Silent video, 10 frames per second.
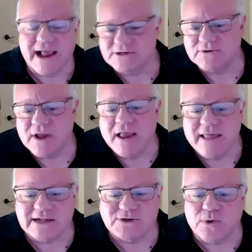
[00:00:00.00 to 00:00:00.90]
that's
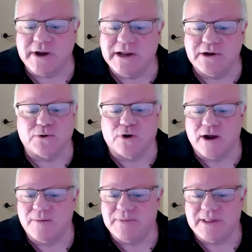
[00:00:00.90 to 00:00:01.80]
where he grew up.